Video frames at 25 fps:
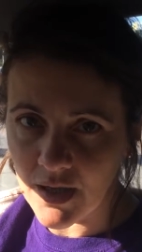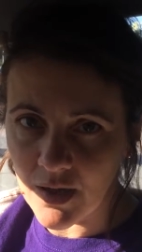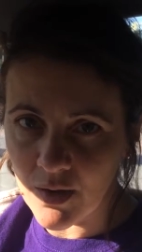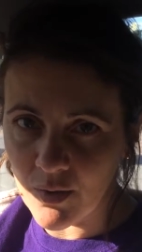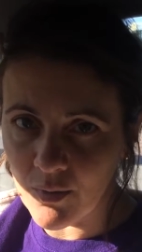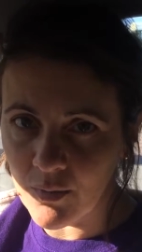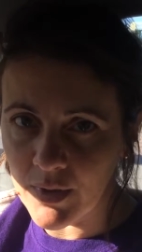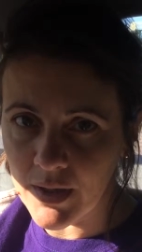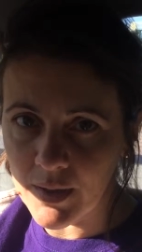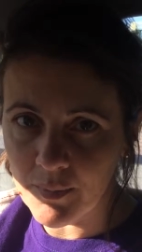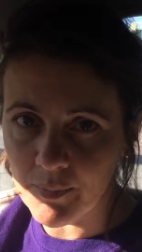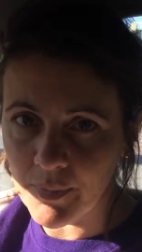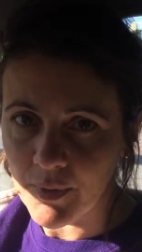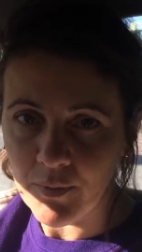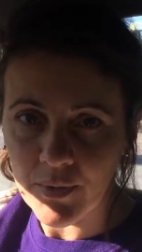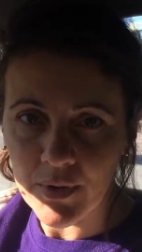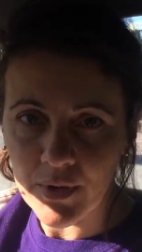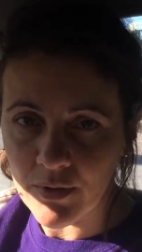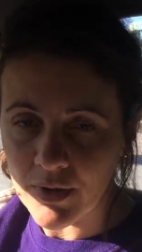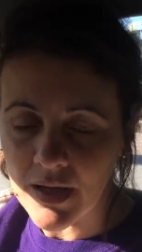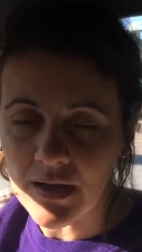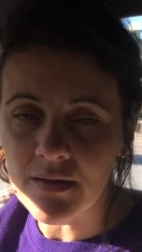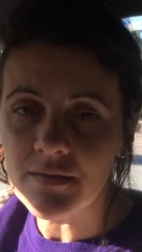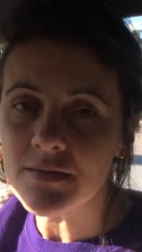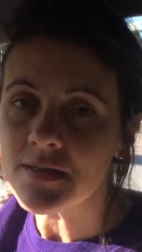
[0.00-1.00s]
like a week, but
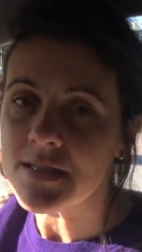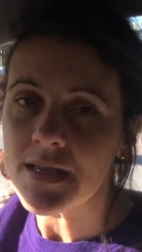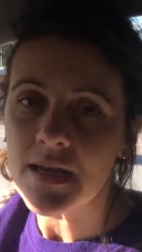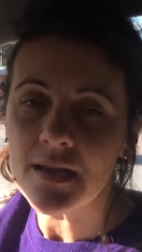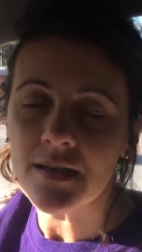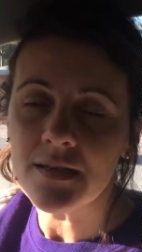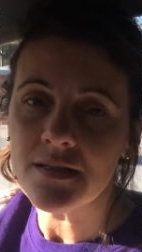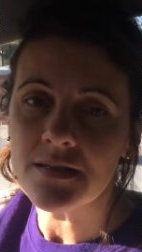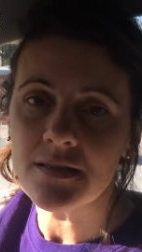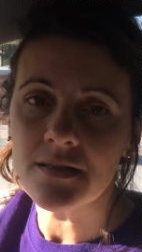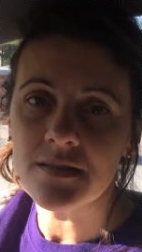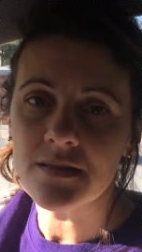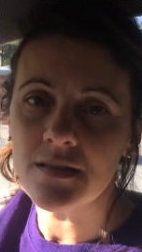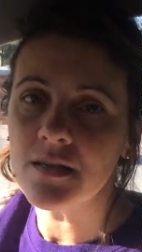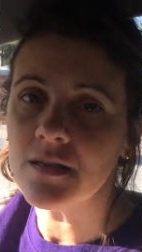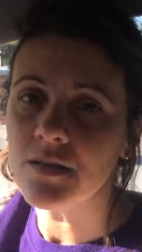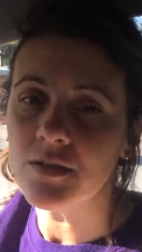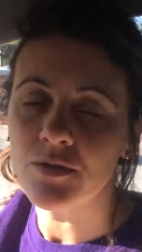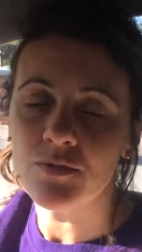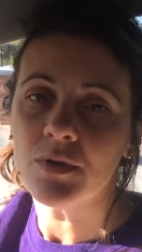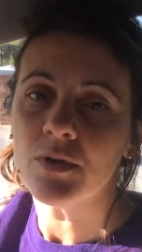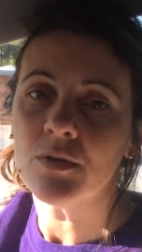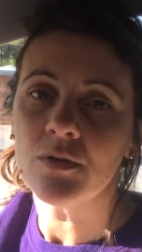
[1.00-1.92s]
we don't count Saturdays and Sundays.